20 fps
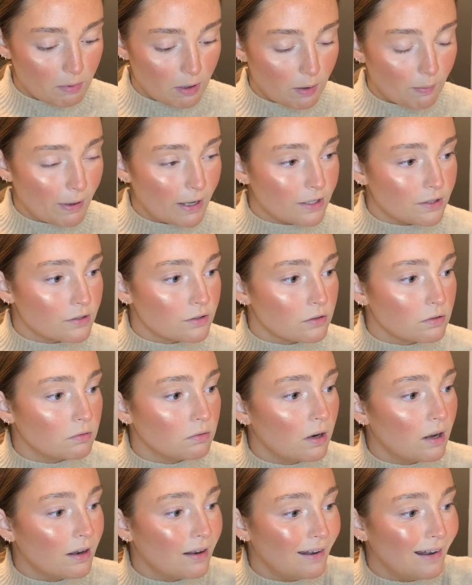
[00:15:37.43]
pencil
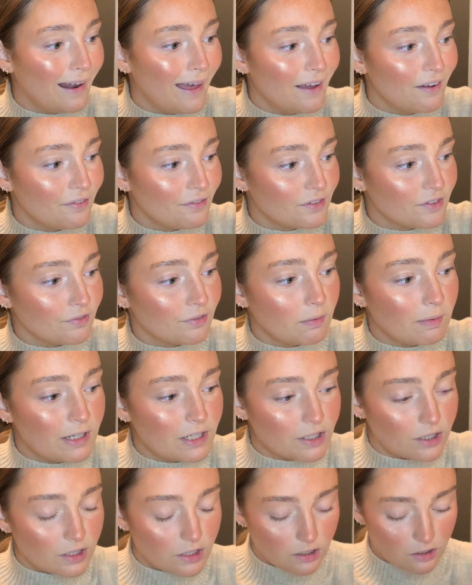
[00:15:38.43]
left for me
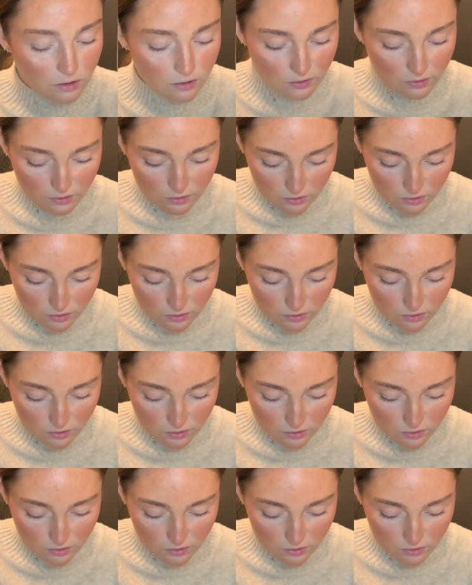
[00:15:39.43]
to use.